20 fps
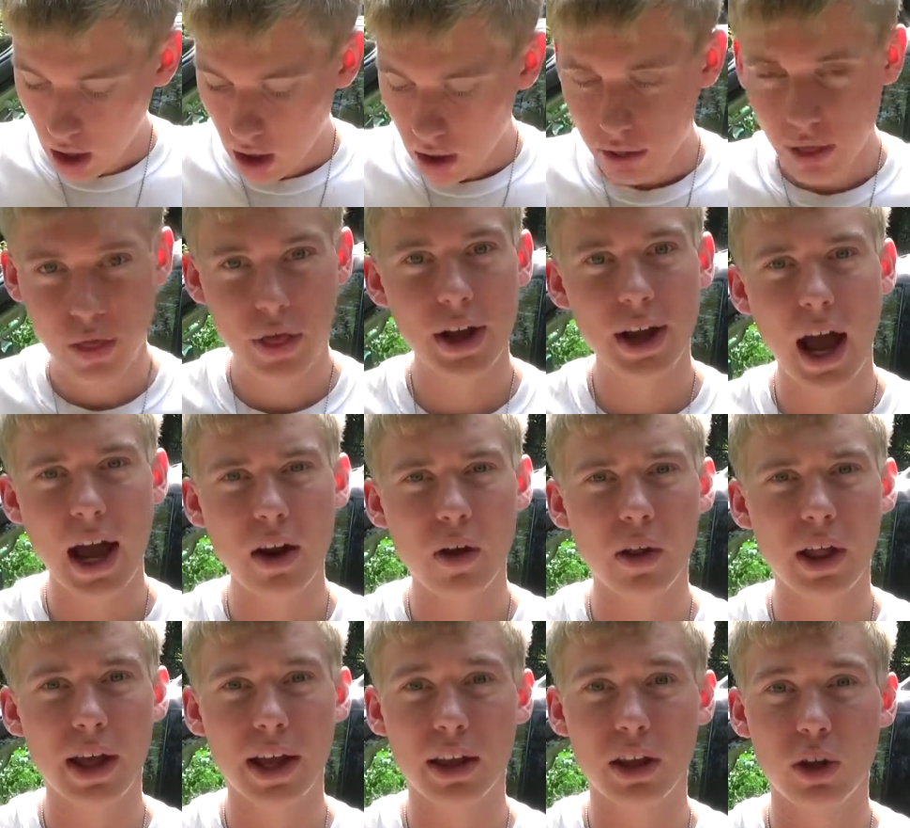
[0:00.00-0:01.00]
The thing I don't
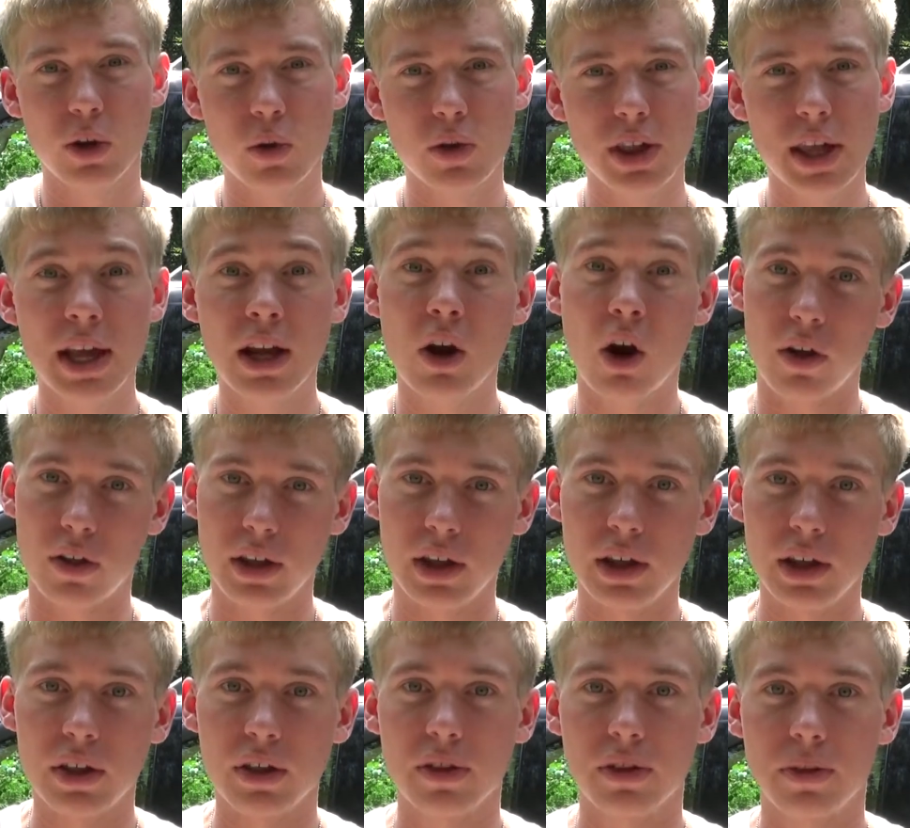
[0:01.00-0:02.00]
like using are
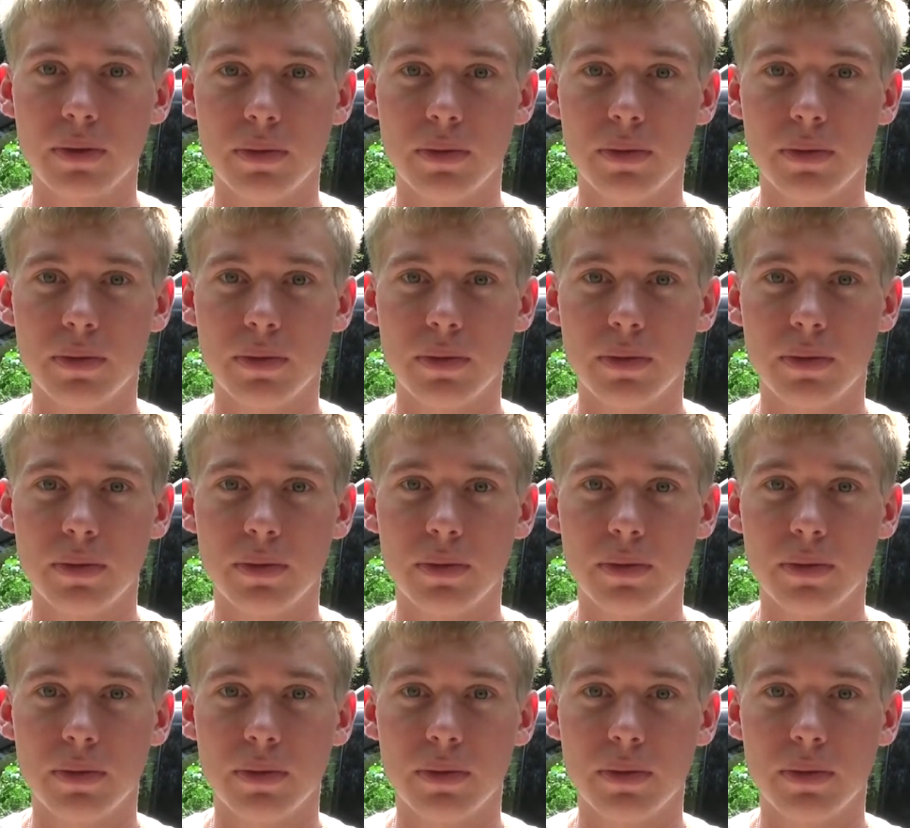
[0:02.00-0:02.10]
these.